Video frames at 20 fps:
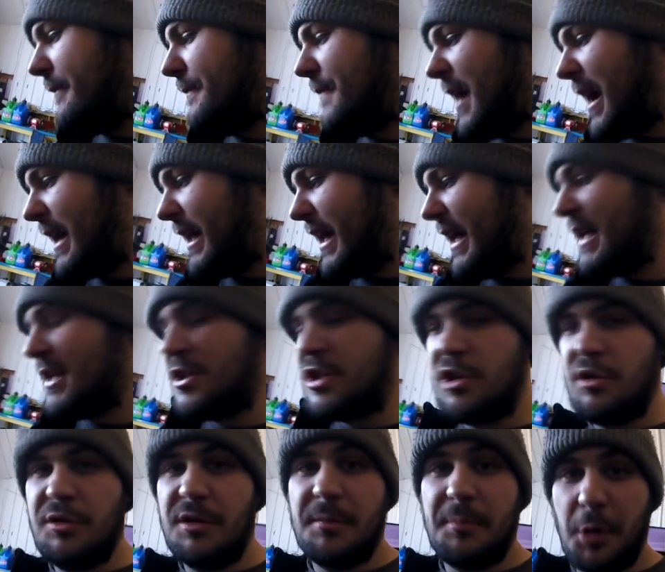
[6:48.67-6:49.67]
I fed
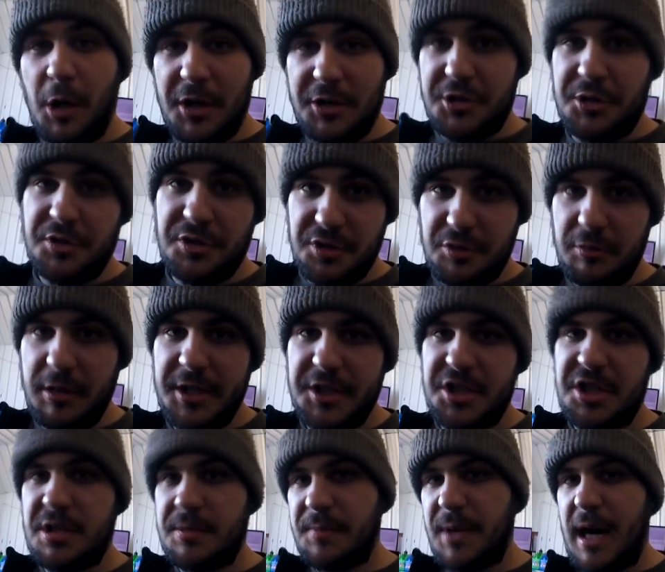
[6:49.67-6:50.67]
into the pressure switch
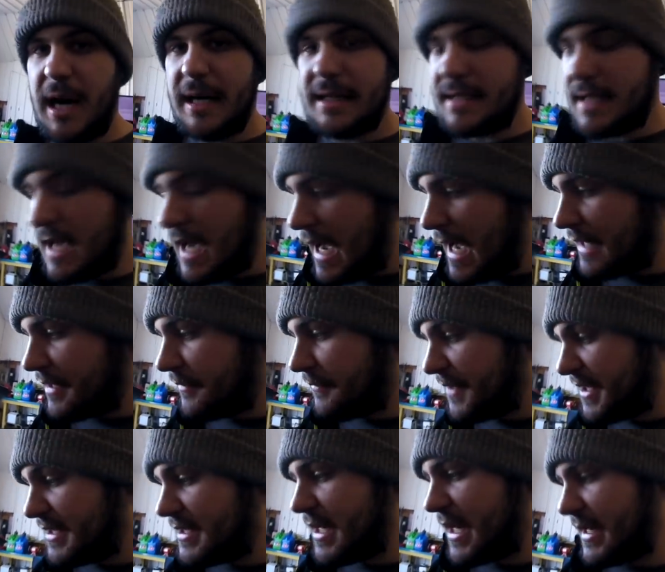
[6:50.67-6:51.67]
spot on the
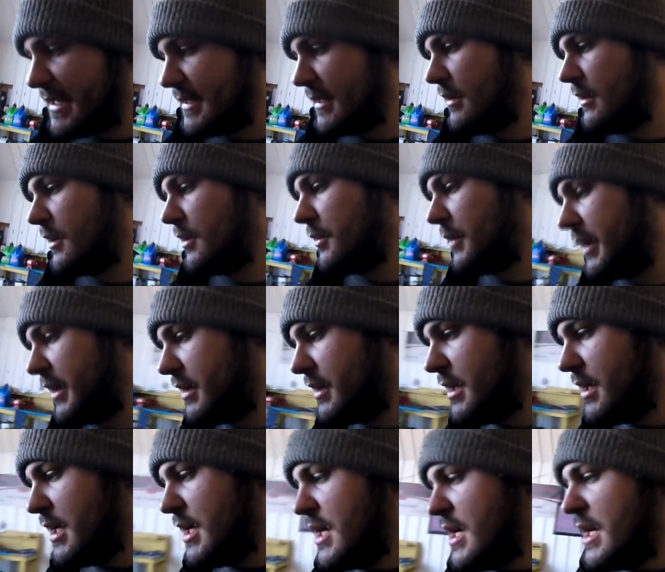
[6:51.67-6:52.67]
V TEC solenoid.
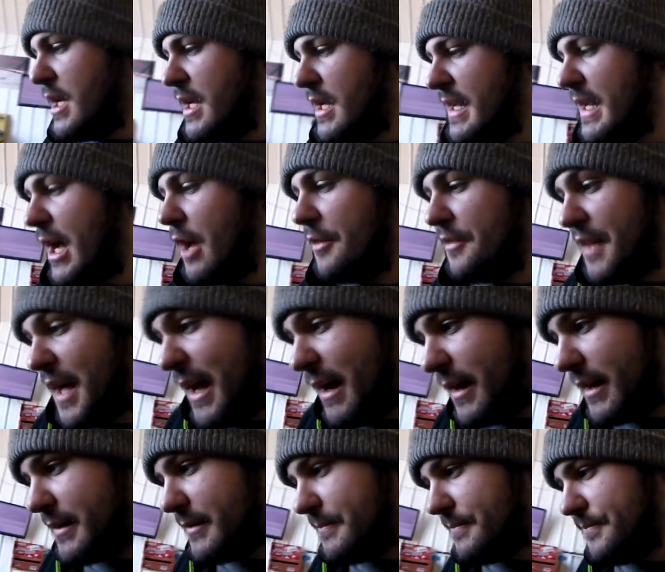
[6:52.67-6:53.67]
Now
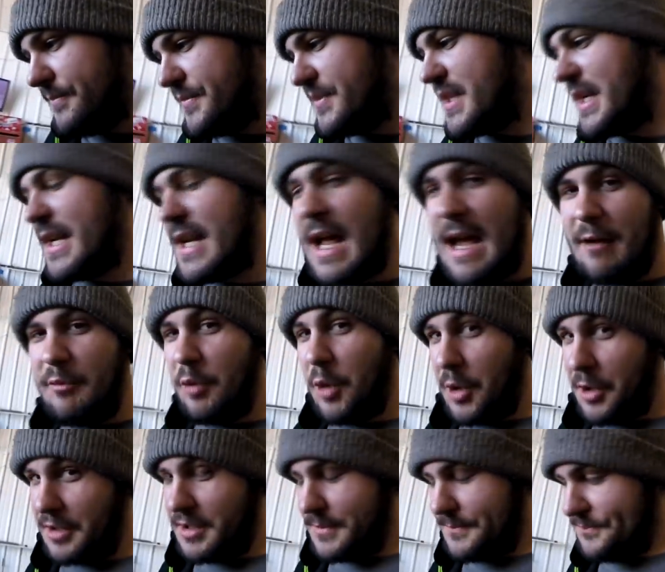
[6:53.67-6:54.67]
that did not
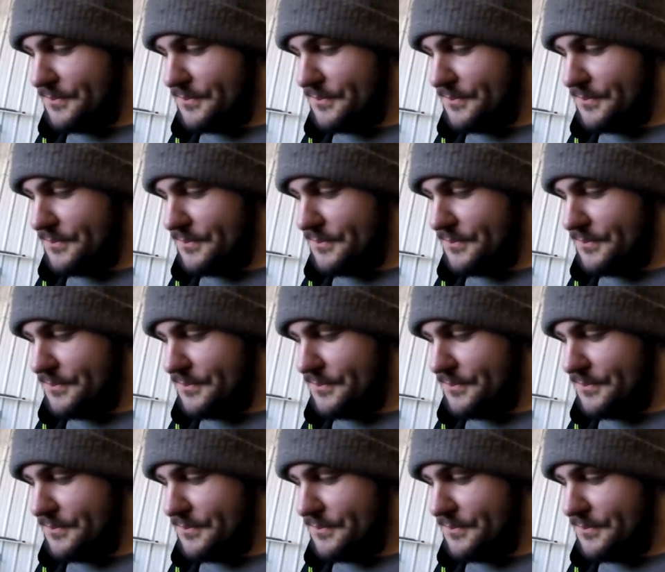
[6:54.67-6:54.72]
work,